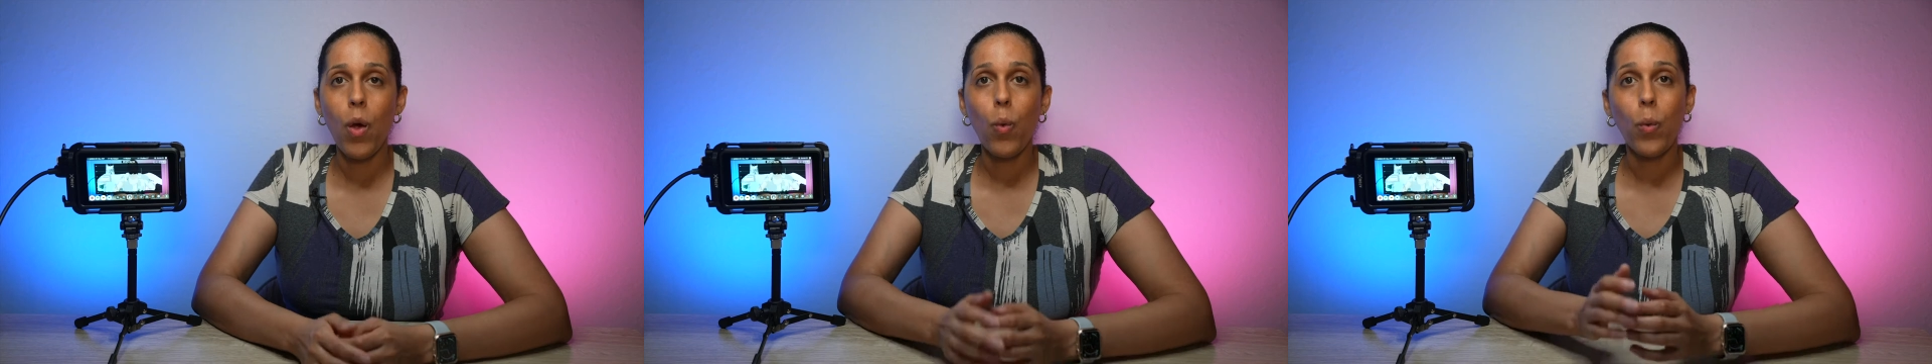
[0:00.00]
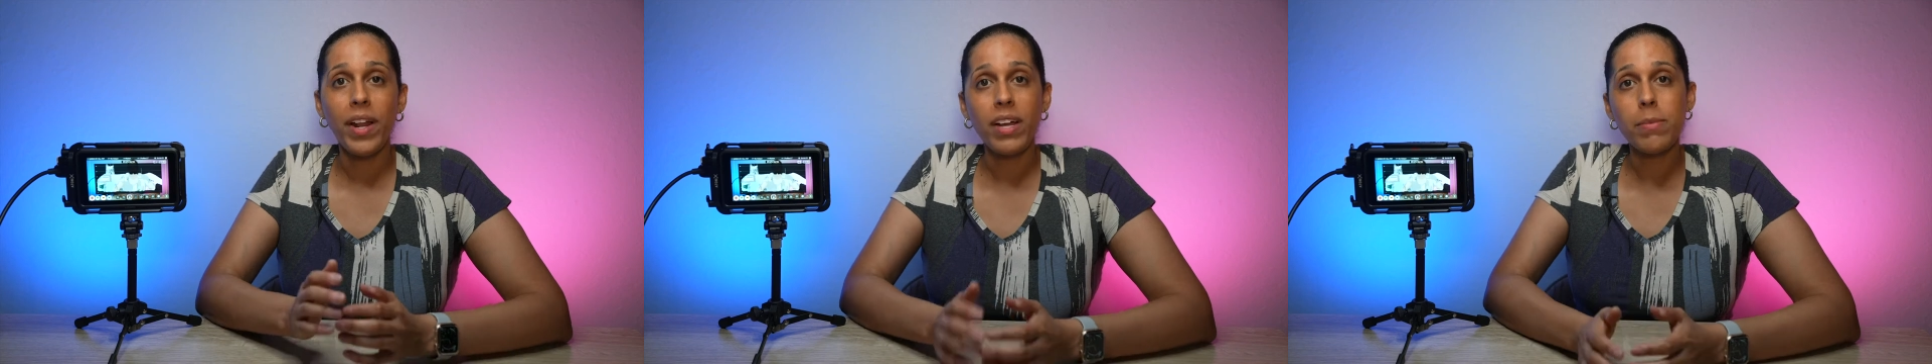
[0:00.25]

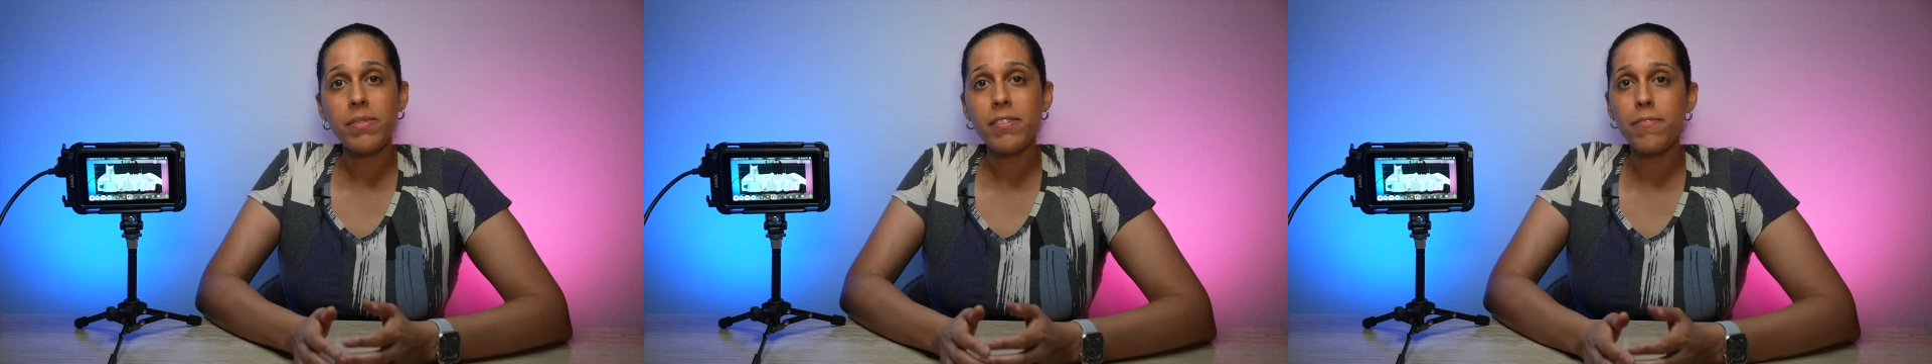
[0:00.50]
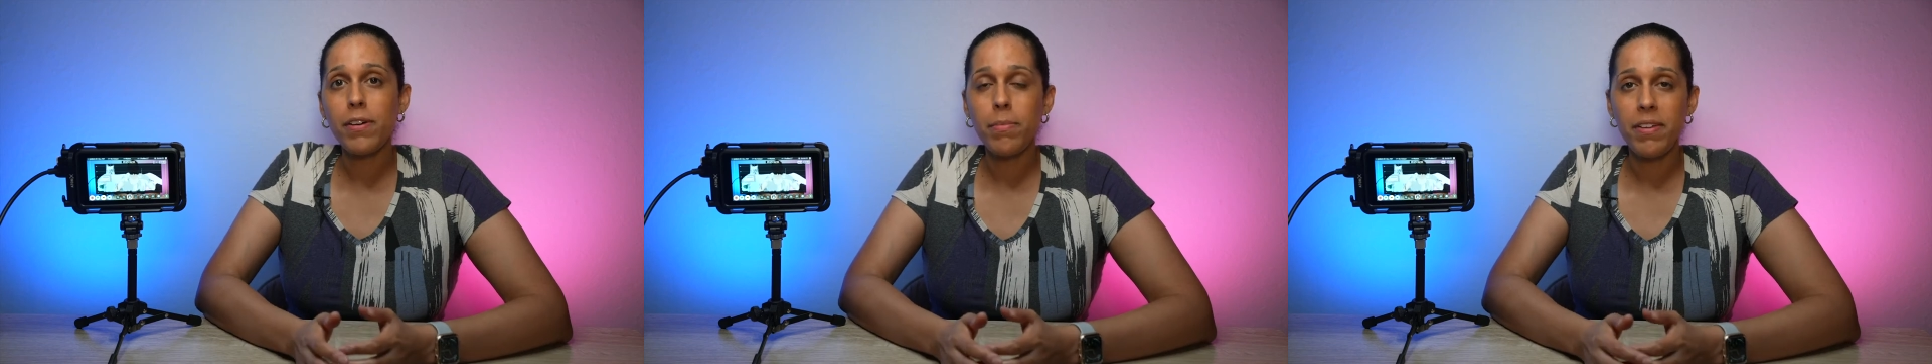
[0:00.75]
When it comes to
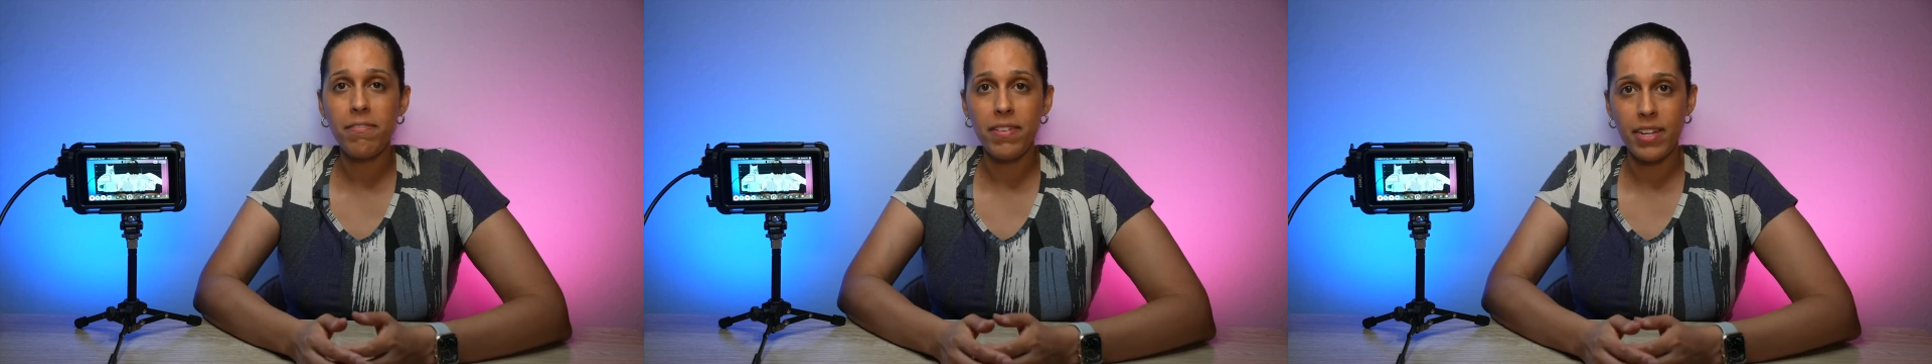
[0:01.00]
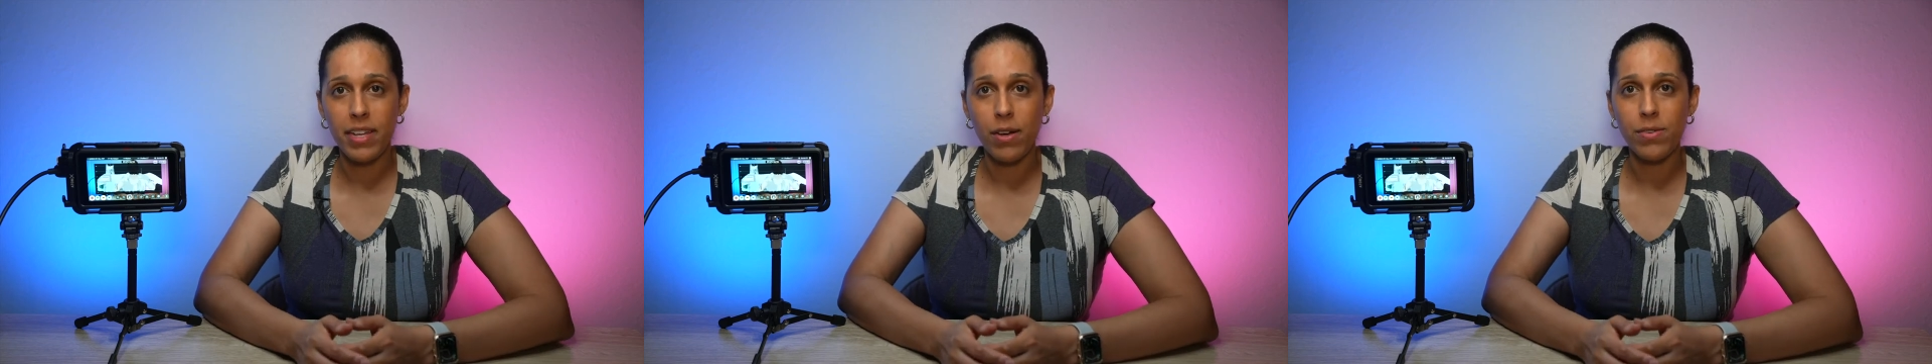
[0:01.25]
filming
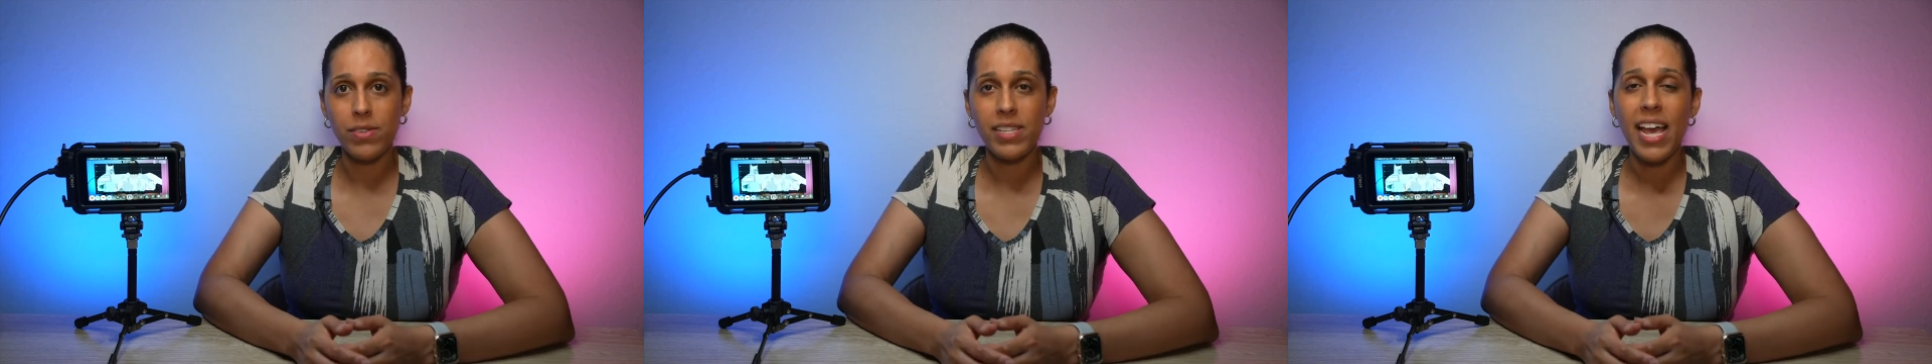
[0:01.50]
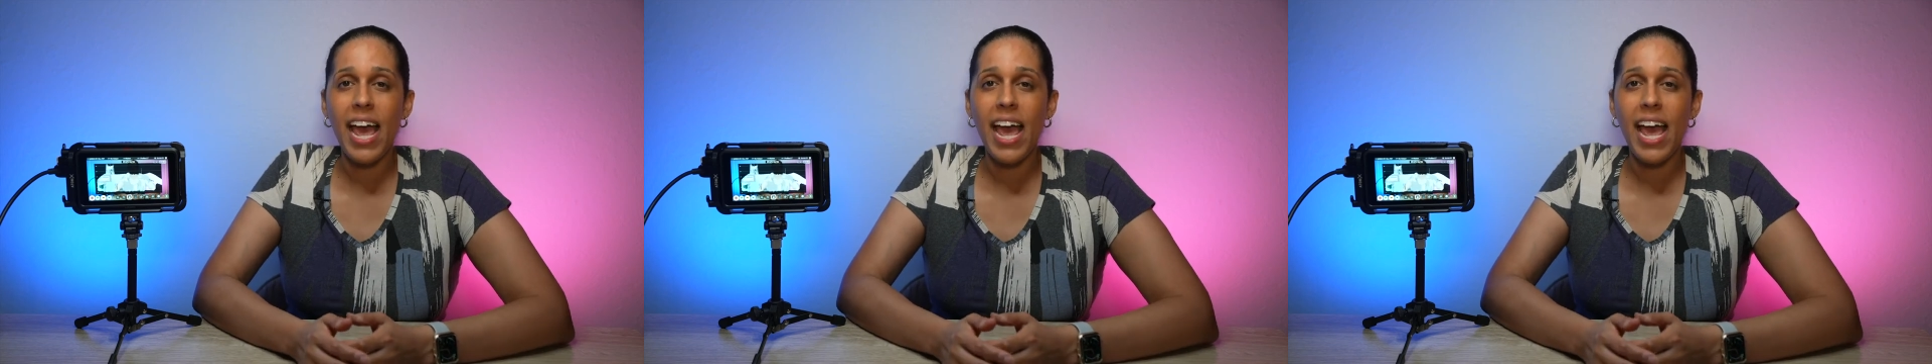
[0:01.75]
videos,